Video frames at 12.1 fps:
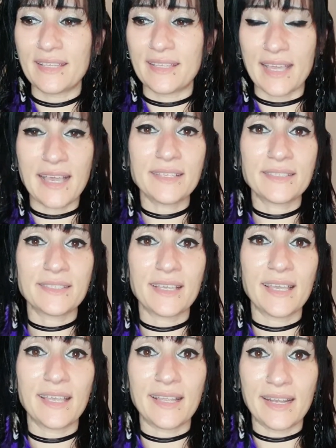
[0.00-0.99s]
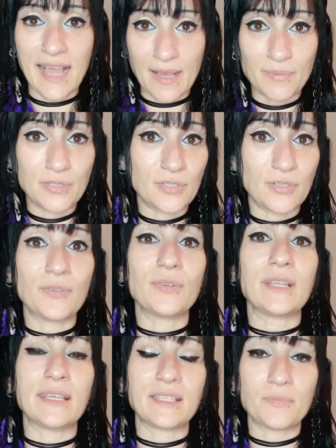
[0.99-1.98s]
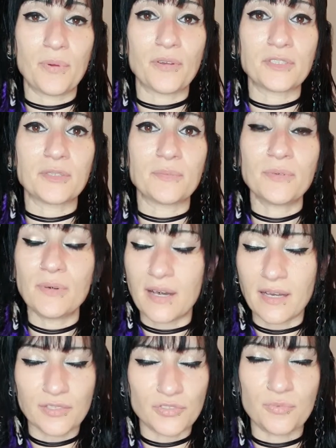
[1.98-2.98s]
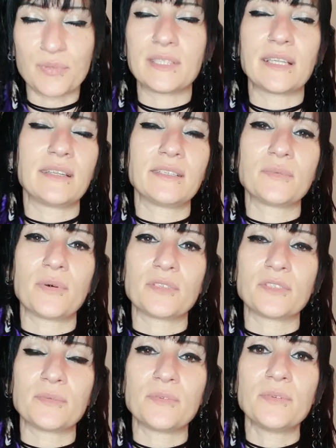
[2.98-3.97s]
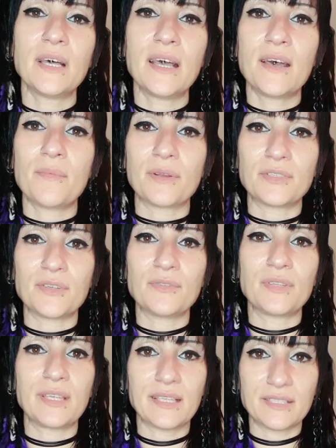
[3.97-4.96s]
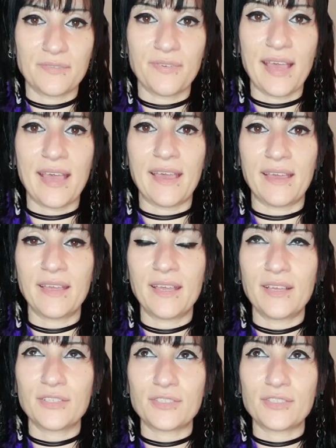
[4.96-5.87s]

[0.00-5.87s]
Yes, it absolutely is possible. 100% it is possible, but I don't think it's fair